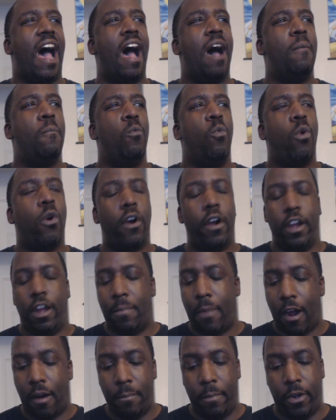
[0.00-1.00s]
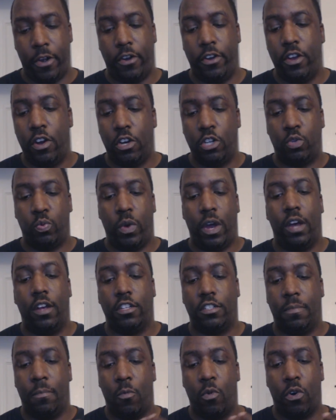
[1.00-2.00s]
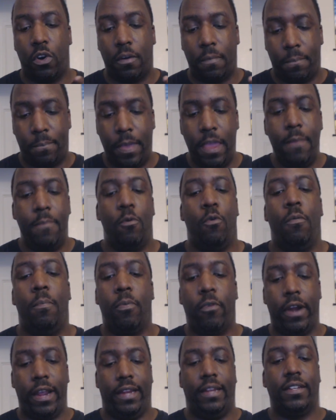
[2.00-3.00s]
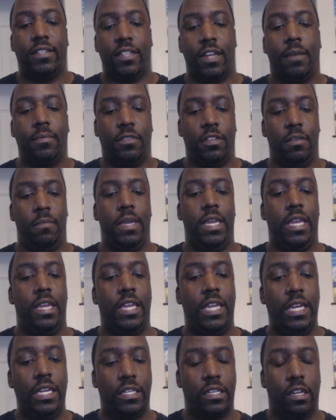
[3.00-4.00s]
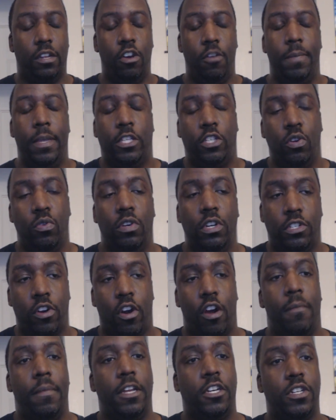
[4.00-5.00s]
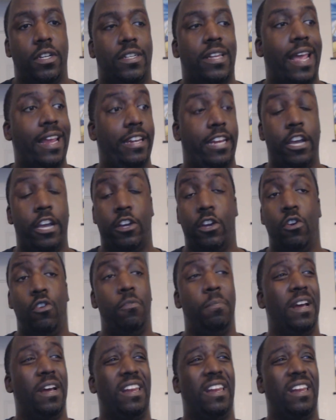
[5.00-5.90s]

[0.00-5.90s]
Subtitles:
I'm worried about Mirio as well. As more people bring this up to me, he's a little bit too determined, just like Deku.